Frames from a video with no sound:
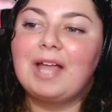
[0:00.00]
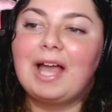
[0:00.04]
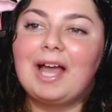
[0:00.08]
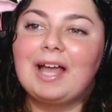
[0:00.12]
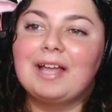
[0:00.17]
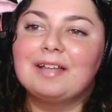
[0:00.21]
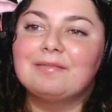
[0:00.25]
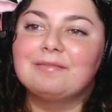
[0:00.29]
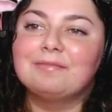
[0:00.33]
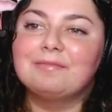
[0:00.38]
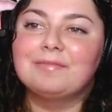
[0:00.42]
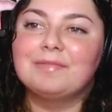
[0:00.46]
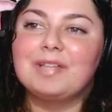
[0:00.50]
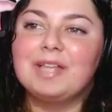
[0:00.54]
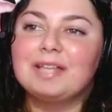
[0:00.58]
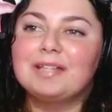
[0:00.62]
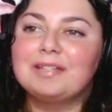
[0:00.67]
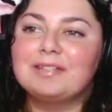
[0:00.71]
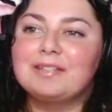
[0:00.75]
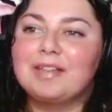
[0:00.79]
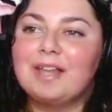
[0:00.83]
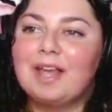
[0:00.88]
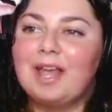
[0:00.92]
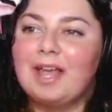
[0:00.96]
that
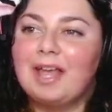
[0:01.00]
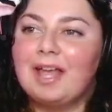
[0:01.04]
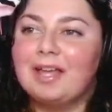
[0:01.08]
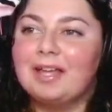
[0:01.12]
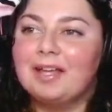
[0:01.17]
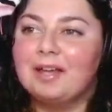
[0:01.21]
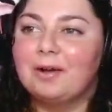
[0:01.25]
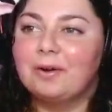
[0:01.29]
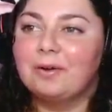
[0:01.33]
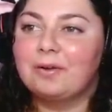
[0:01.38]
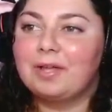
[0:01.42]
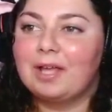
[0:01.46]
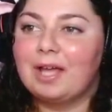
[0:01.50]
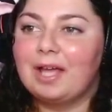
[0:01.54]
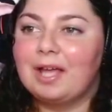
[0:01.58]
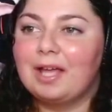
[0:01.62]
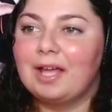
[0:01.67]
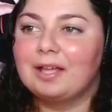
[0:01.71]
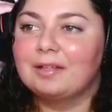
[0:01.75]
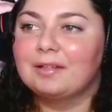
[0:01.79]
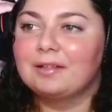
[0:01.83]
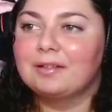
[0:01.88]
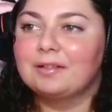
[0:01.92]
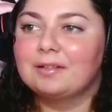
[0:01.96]
is a okay.